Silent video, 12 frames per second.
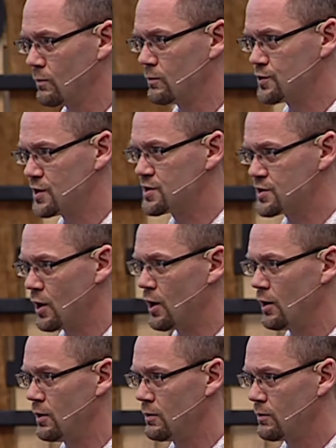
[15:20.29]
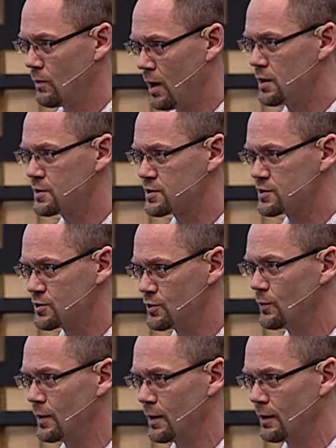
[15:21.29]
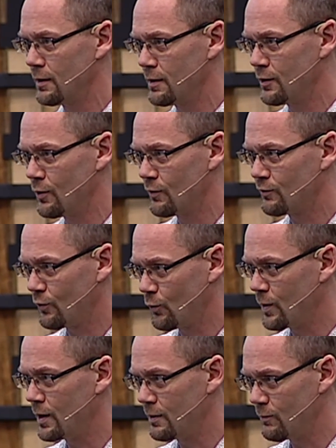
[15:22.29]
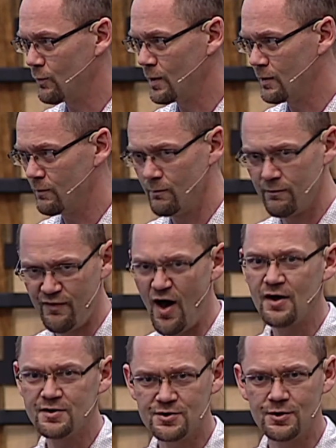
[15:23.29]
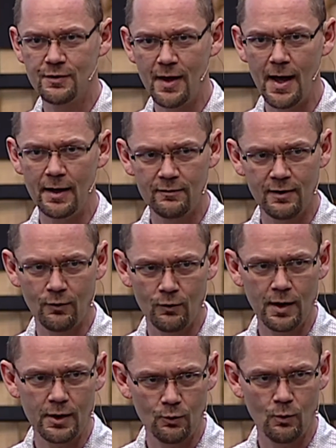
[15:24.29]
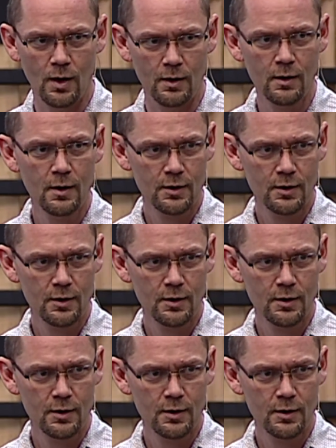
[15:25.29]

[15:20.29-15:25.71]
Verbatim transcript: she saw us doing you know and so we we fostered that it's like okay you want